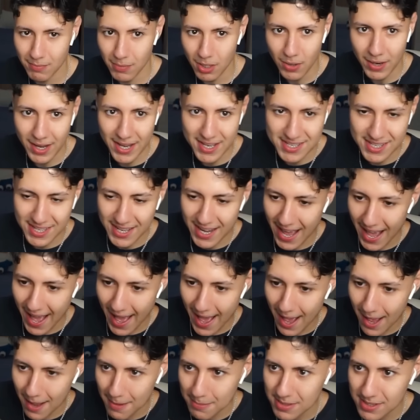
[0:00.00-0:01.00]
Bro has an
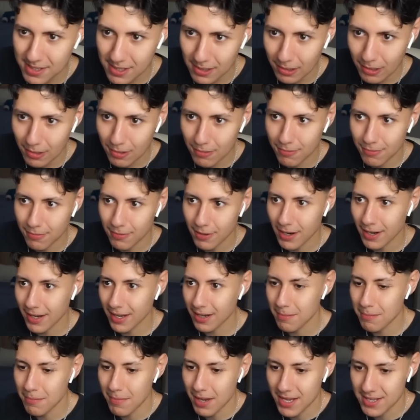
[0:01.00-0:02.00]
absolute
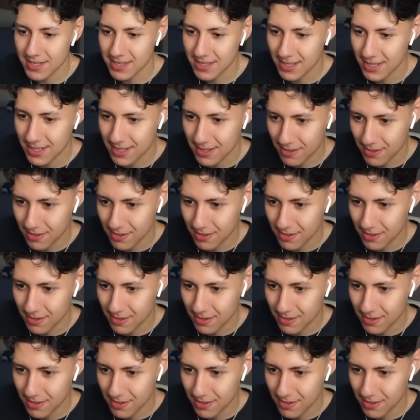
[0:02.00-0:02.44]
fucking mess in his